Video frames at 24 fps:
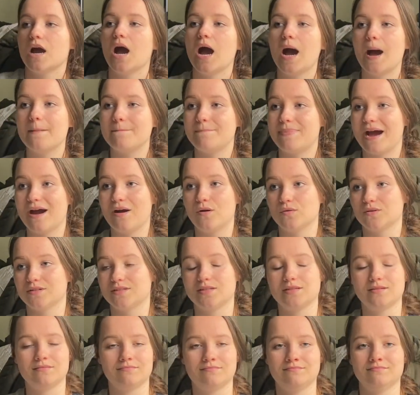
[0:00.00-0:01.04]

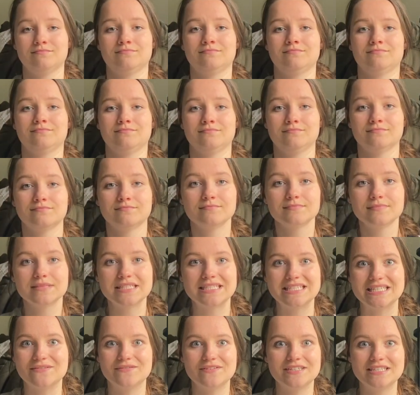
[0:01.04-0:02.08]
about
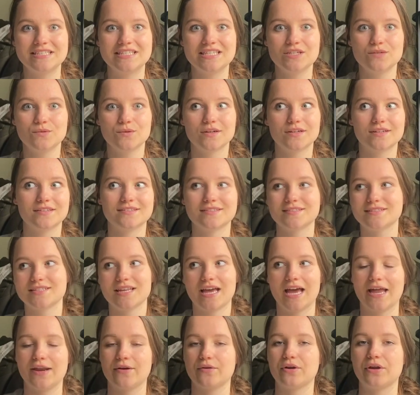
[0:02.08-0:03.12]
CVC words,
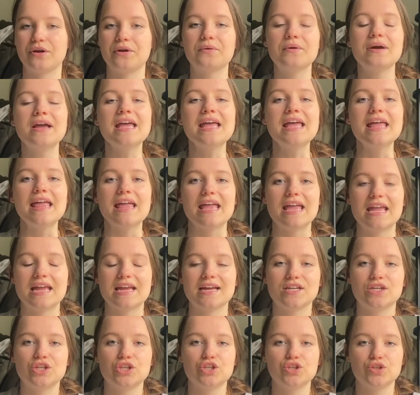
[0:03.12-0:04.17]
I don't know,
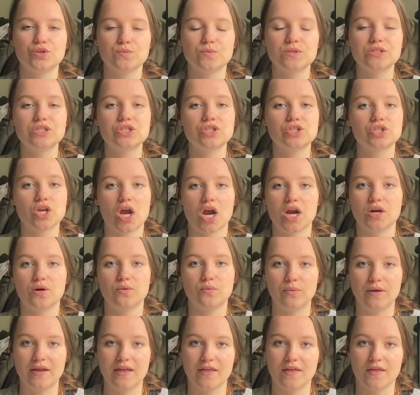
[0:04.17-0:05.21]
and you would
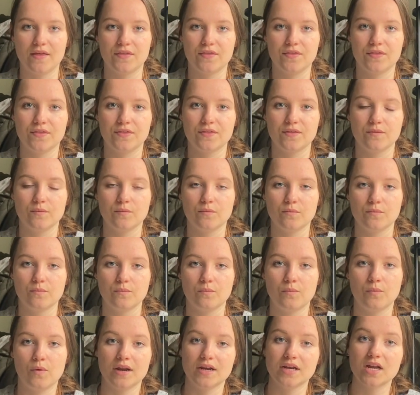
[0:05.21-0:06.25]
start with
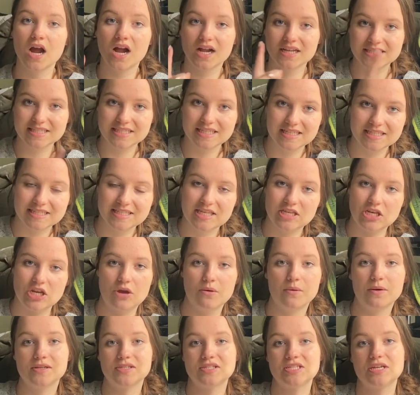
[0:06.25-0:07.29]
what consonants they
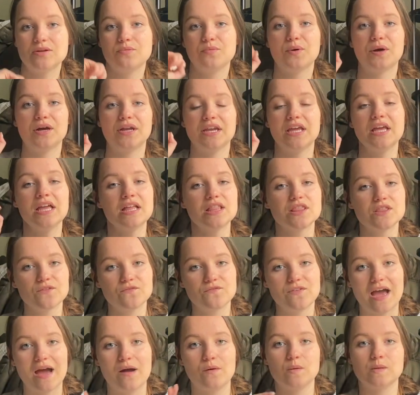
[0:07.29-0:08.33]
know on day 1, the
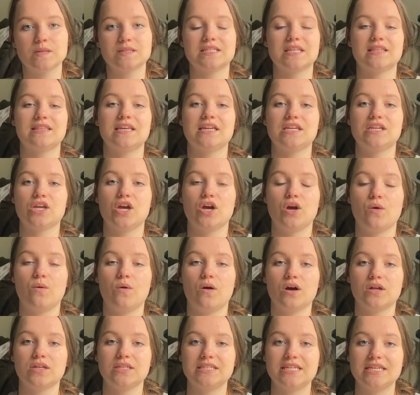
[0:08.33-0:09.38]
vowels that they know
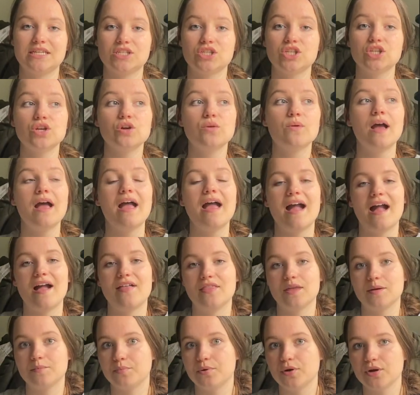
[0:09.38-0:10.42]
on day 2,
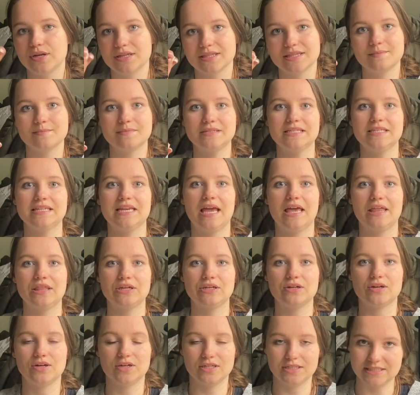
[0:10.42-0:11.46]
and then putting them
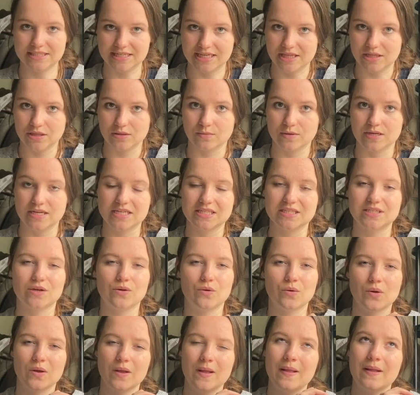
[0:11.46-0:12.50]
together on day 3.
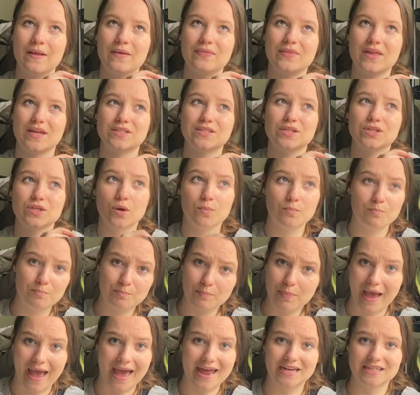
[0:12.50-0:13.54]
So that's a
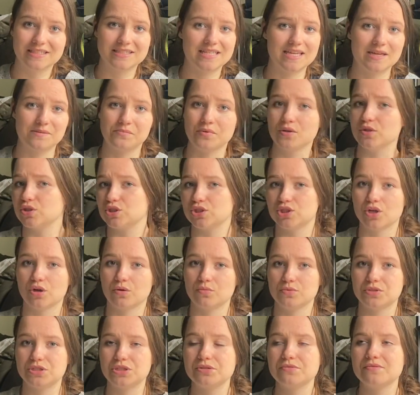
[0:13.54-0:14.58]
bad example,
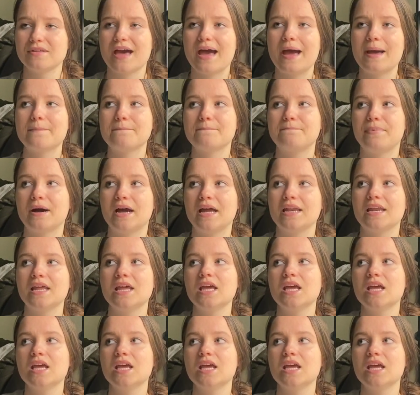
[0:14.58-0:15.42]
don't do that, but